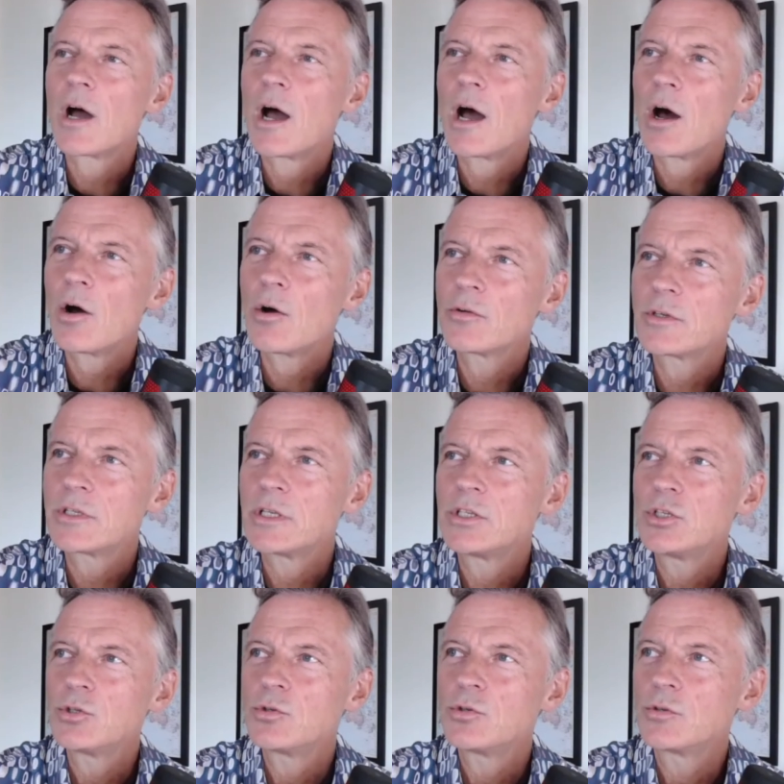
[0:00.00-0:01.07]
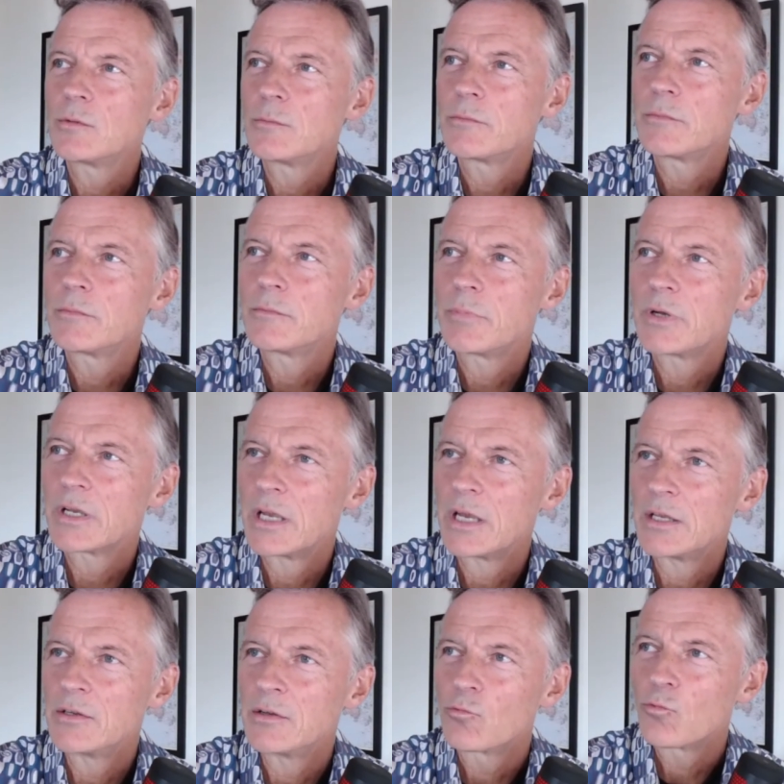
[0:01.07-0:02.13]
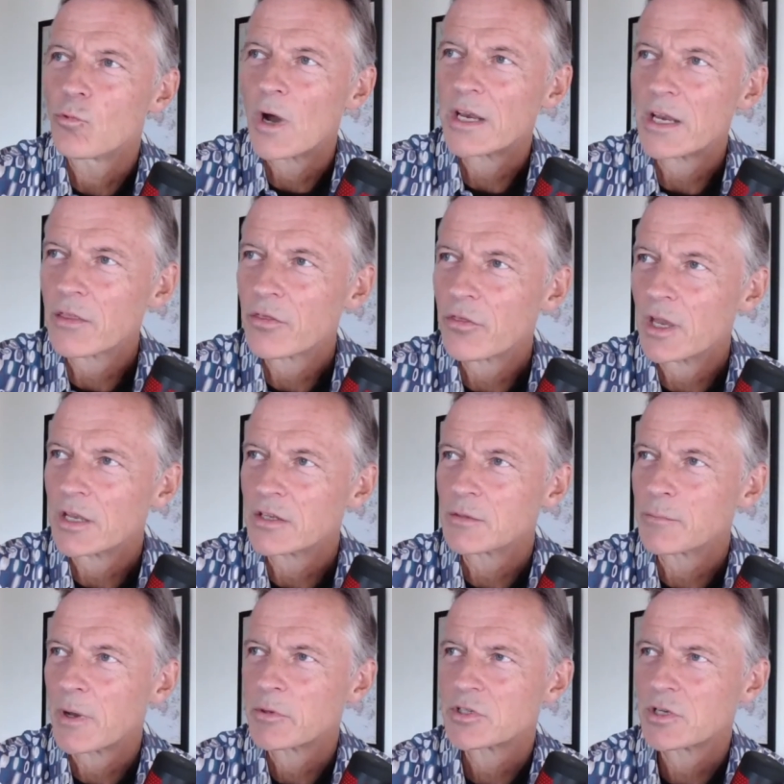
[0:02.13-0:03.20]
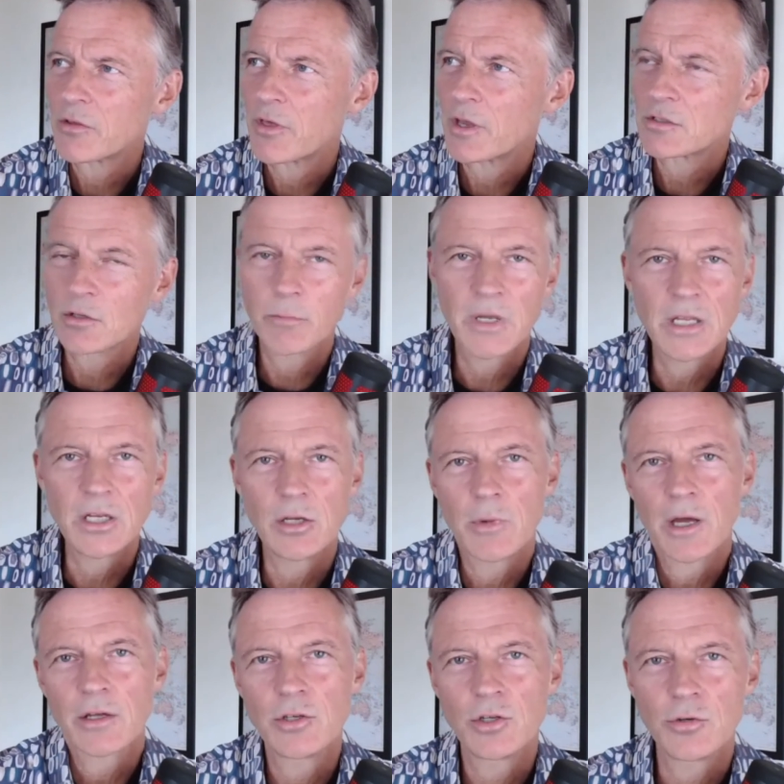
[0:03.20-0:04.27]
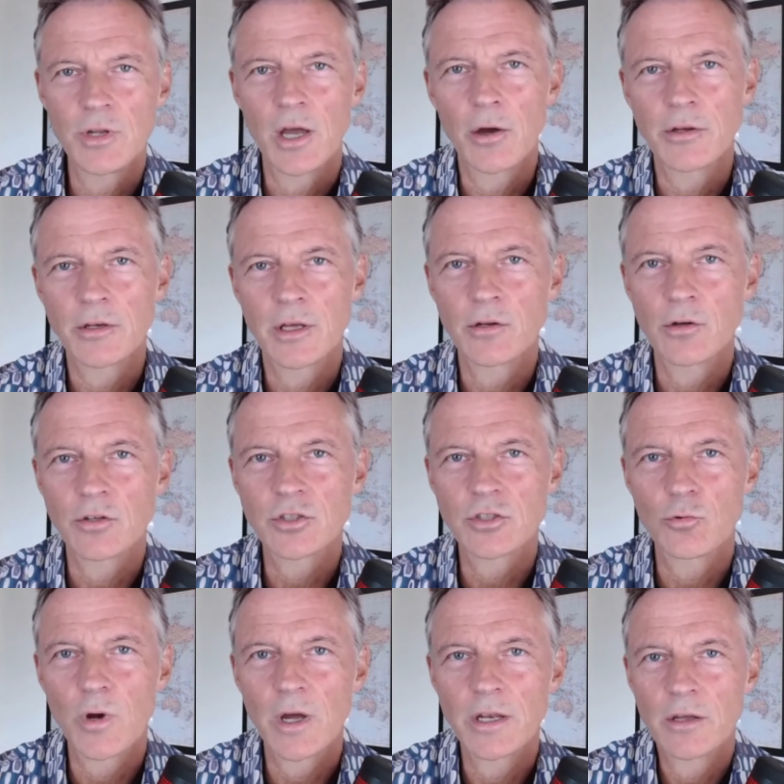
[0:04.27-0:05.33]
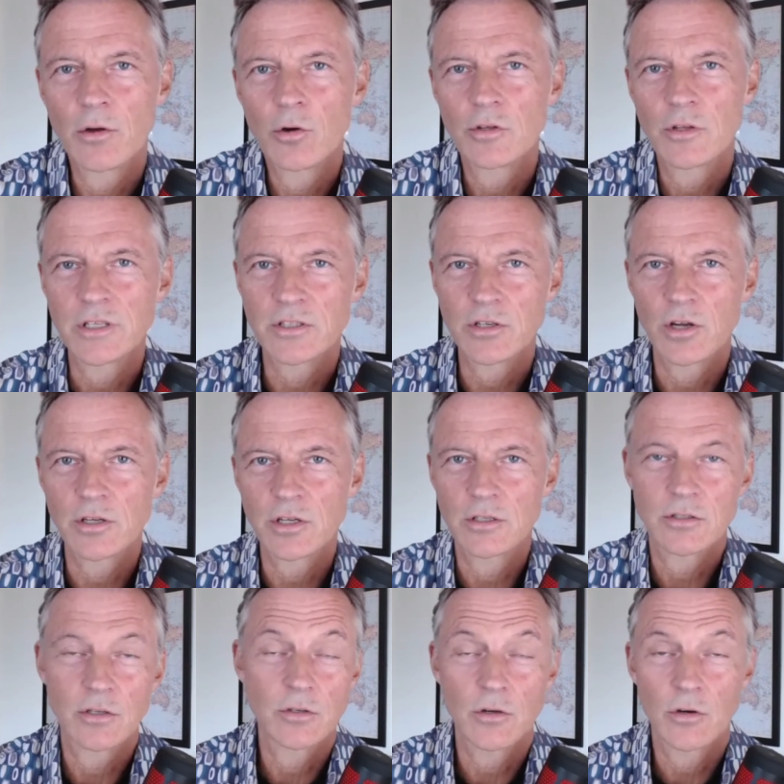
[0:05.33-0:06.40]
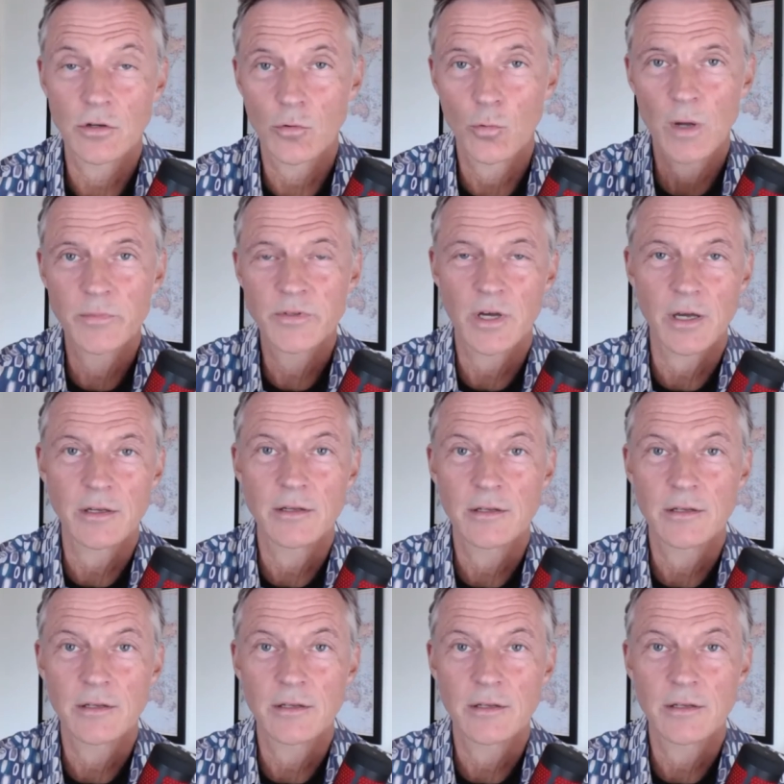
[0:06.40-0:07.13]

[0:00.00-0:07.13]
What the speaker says: how did you begin writing things and publishing things on Medium like you do now, and also writing all these articles on your website?